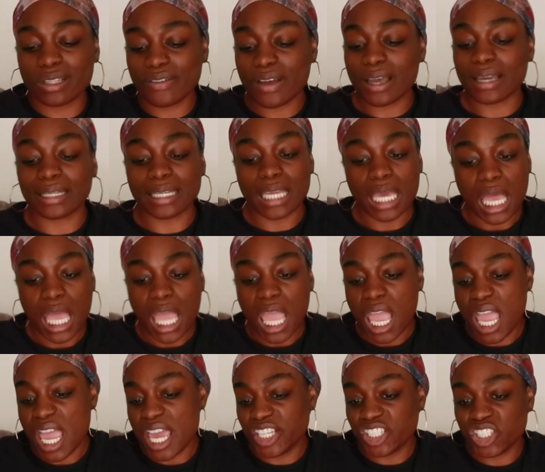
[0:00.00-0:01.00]
fine.
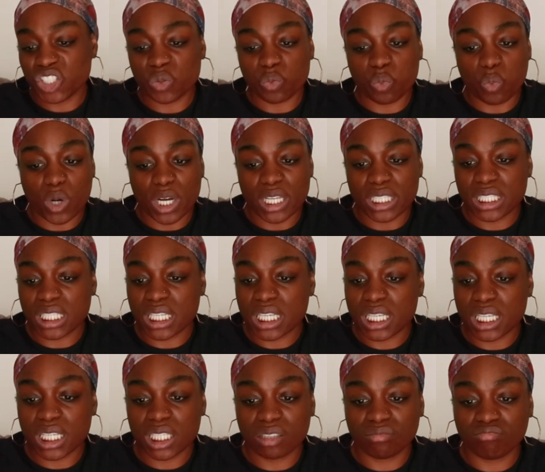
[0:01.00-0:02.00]
It just
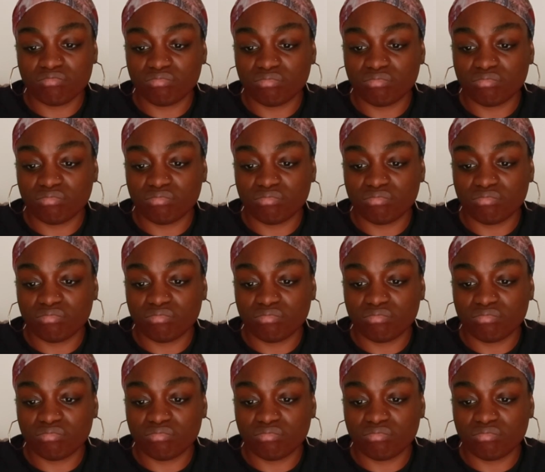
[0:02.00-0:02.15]
wasn't